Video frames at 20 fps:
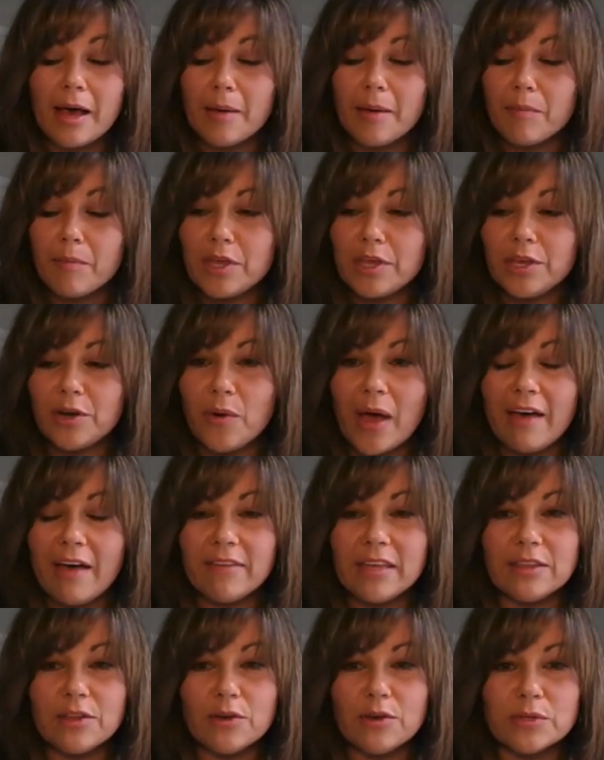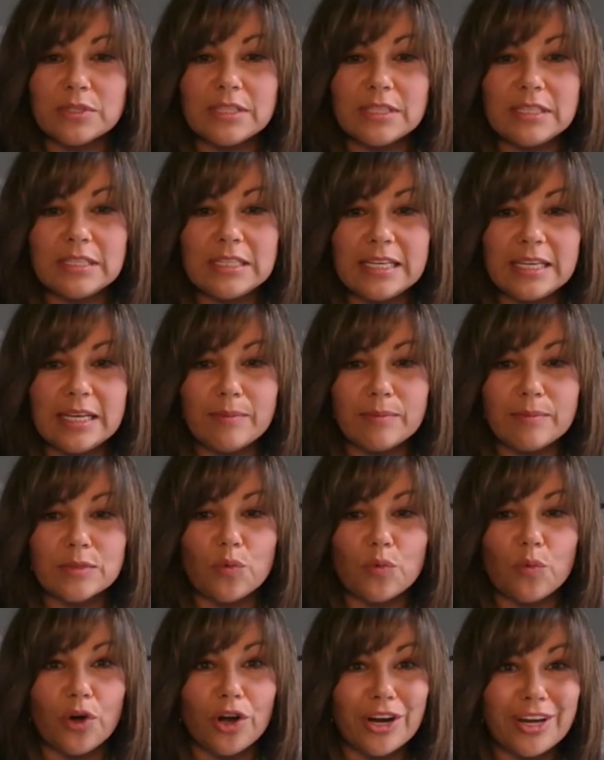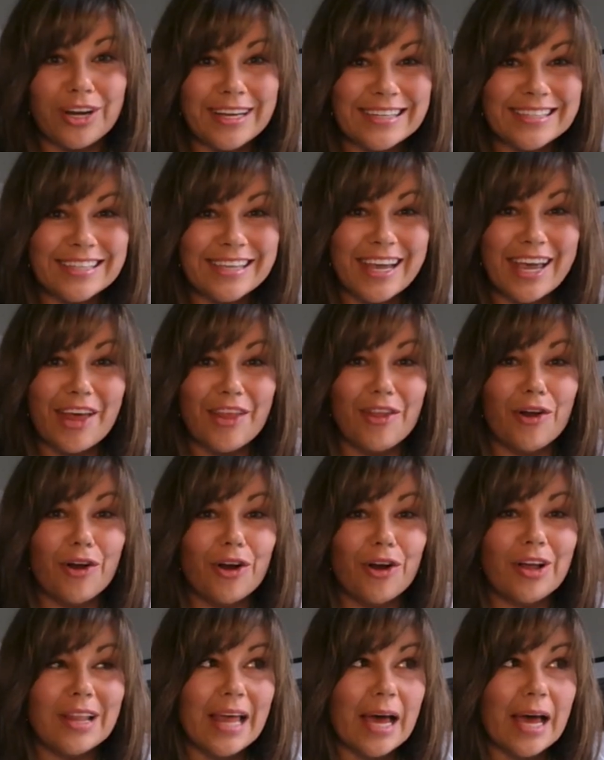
Um, you know, having those teams working together,